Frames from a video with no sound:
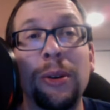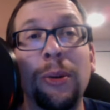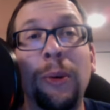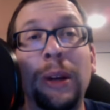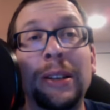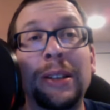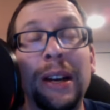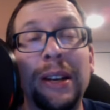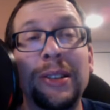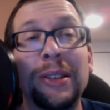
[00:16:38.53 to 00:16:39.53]
What it
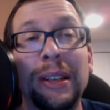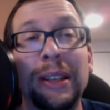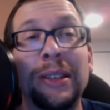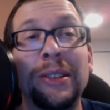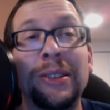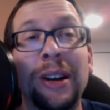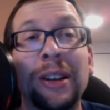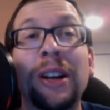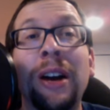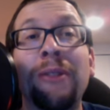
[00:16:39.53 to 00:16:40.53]
does is
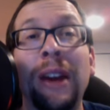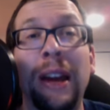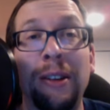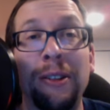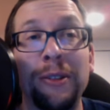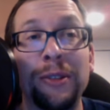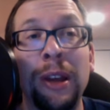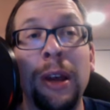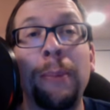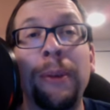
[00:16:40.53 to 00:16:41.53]
uncover errors,
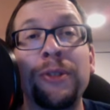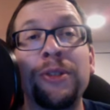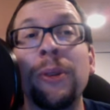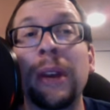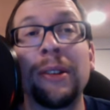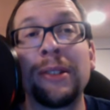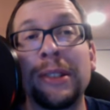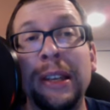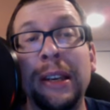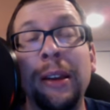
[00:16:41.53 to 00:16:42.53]
but there's no
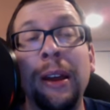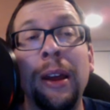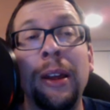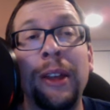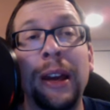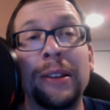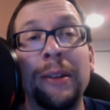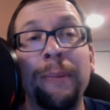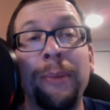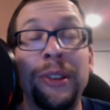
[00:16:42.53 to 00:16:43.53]
guarantee that
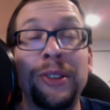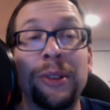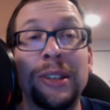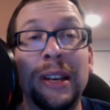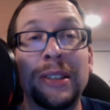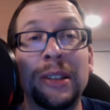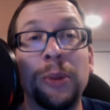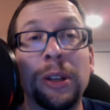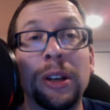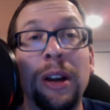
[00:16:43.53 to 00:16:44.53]
this sort of testing will
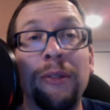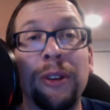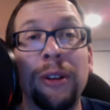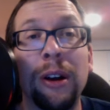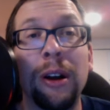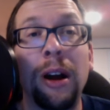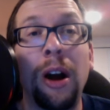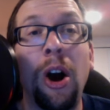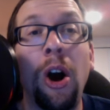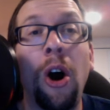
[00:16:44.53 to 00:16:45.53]
uncover
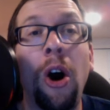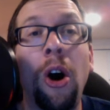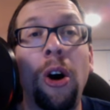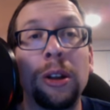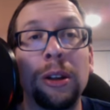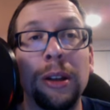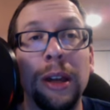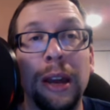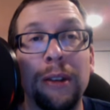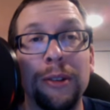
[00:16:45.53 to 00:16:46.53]
all
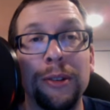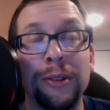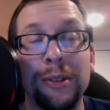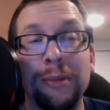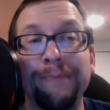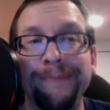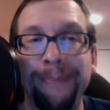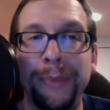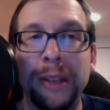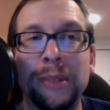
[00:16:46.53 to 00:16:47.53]
errors.
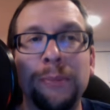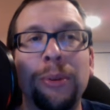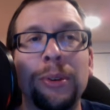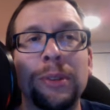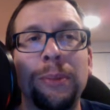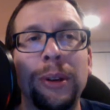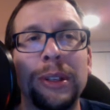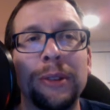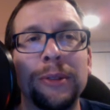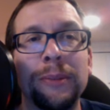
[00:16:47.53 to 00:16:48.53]
That's important to point
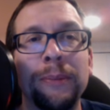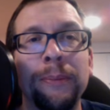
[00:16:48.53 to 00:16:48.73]
out.